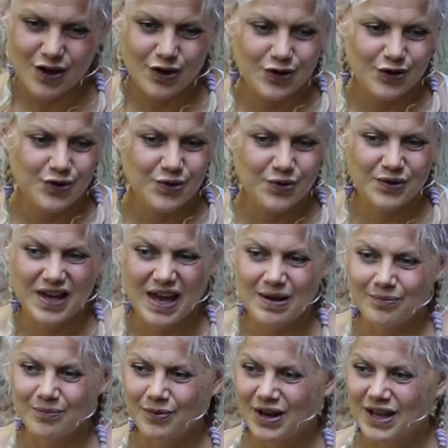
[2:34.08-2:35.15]
you
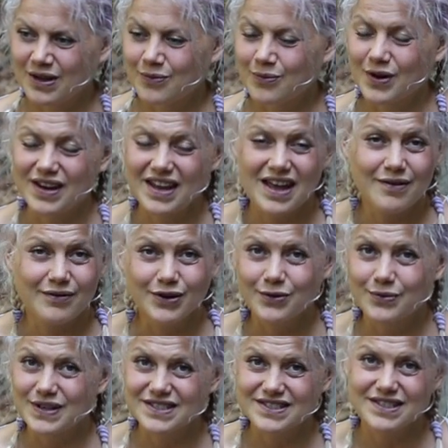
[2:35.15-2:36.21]
can bring whatever
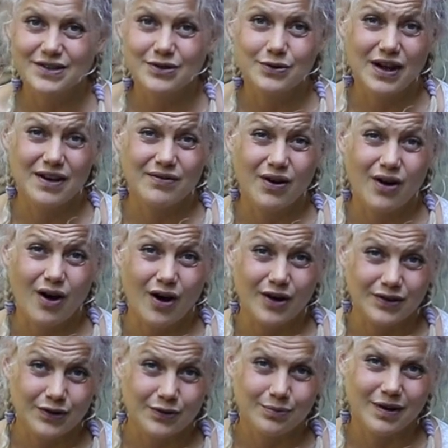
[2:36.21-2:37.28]
question you have
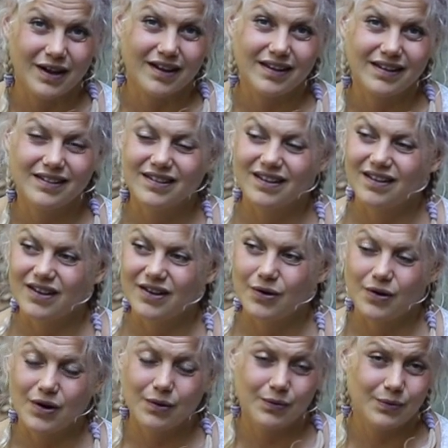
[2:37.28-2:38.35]
on your mind,
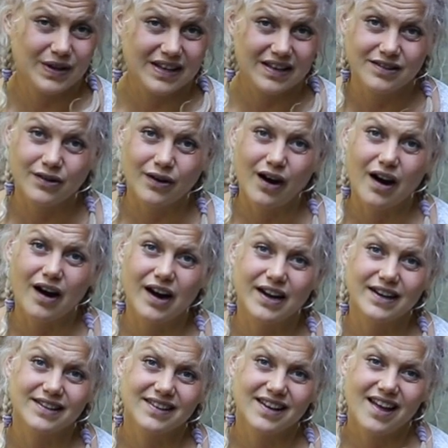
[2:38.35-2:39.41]
within your
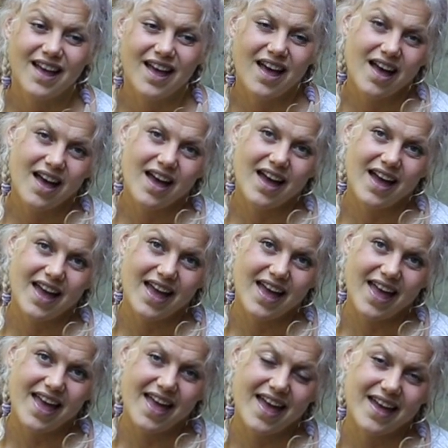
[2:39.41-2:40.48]
heart,
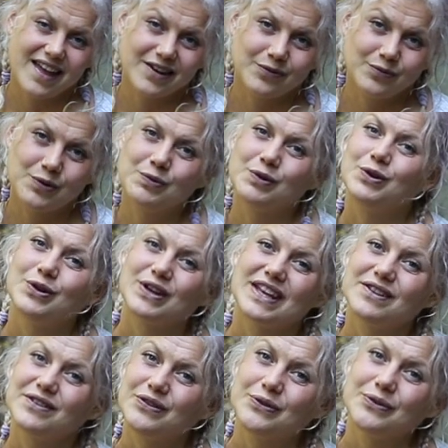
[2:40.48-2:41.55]
and we will look
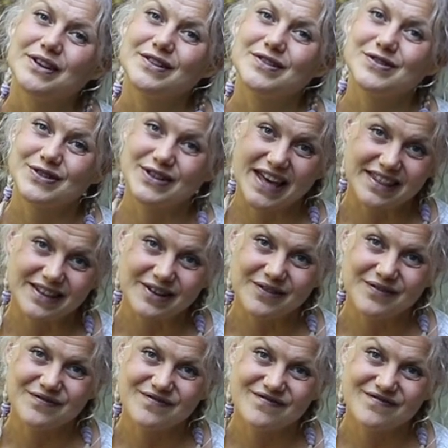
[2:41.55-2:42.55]
into it together.